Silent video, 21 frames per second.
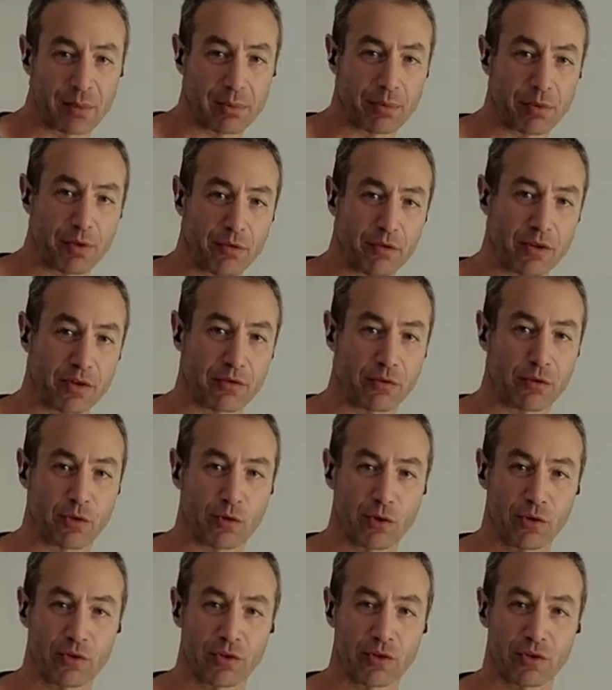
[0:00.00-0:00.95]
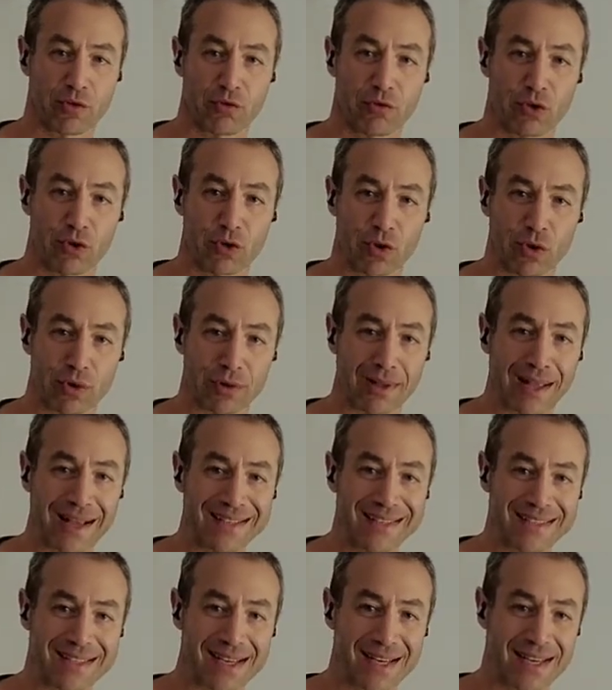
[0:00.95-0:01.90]
perfect frothing for your
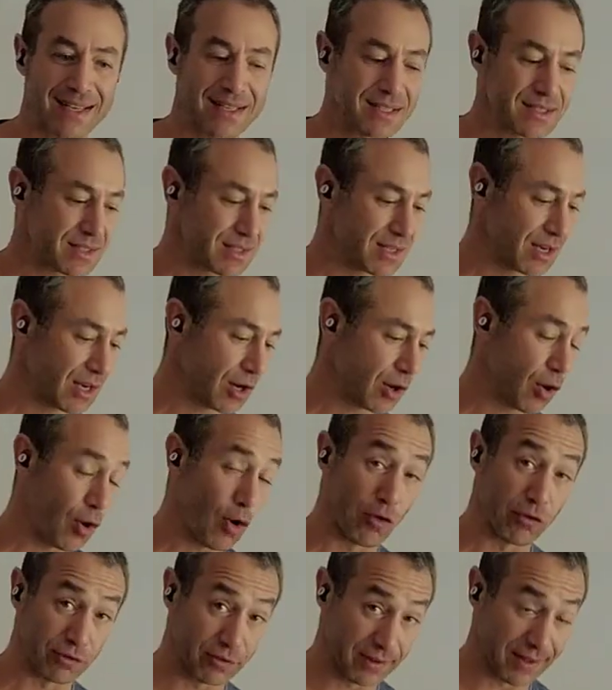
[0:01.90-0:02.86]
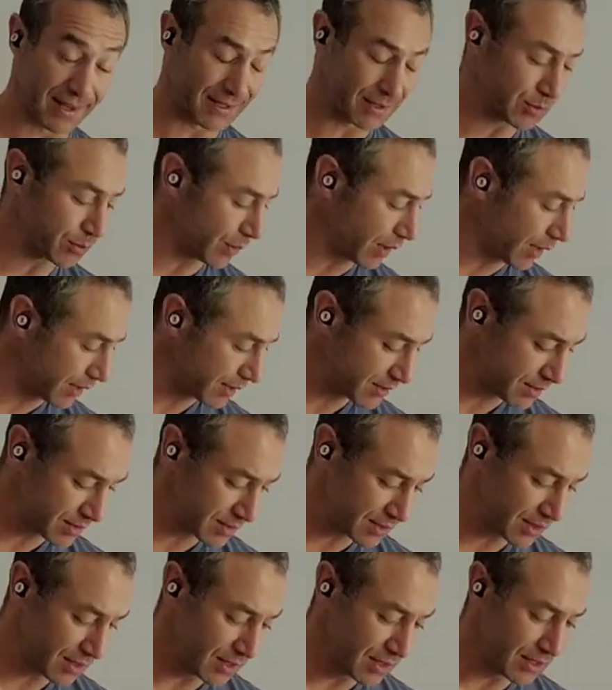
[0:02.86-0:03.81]
lattes or flat
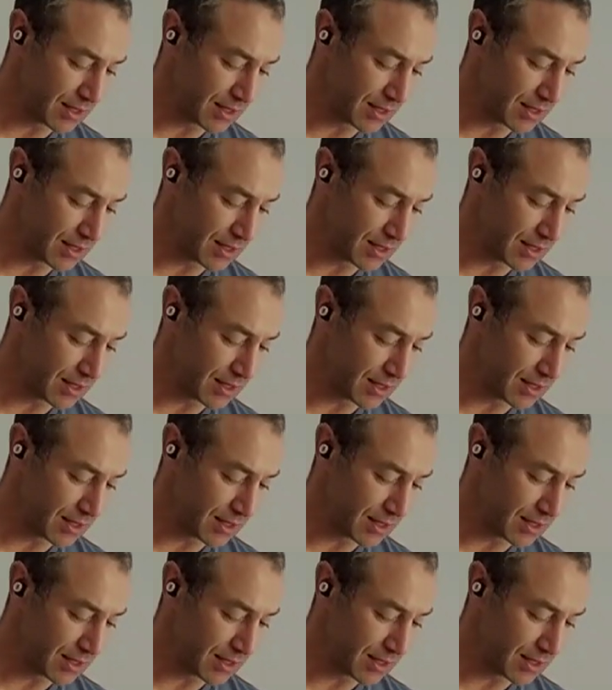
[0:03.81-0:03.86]
whites,